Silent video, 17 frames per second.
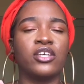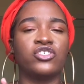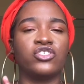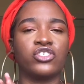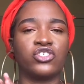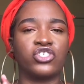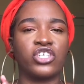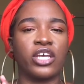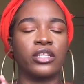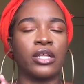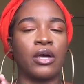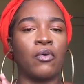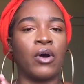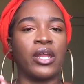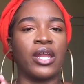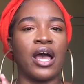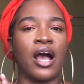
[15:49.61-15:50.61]
Just check that
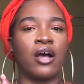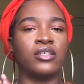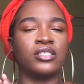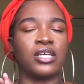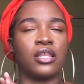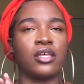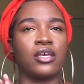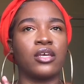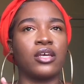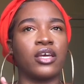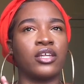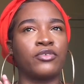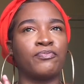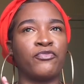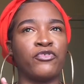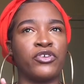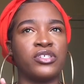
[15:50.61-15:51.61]
one out. I think it
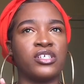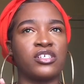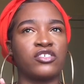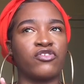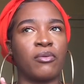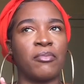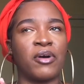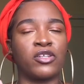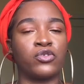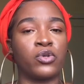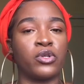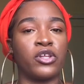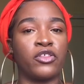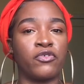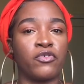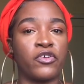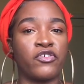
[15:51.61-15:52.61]
retails for about
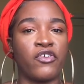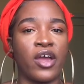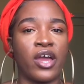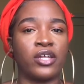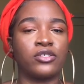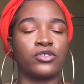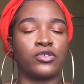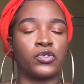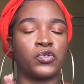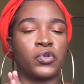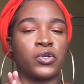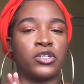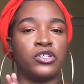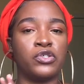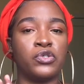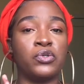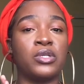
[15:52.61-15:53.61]
23 rand, so
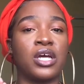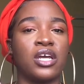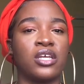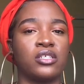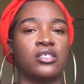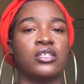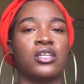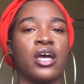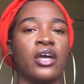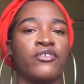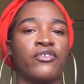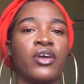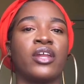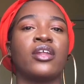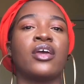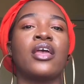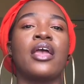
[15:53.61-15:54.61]
22.99
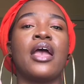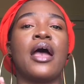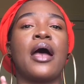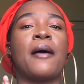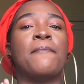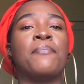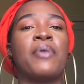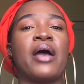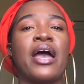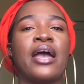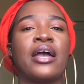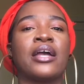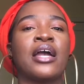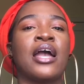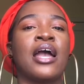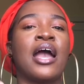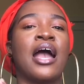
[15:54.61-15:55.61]
rand a pack.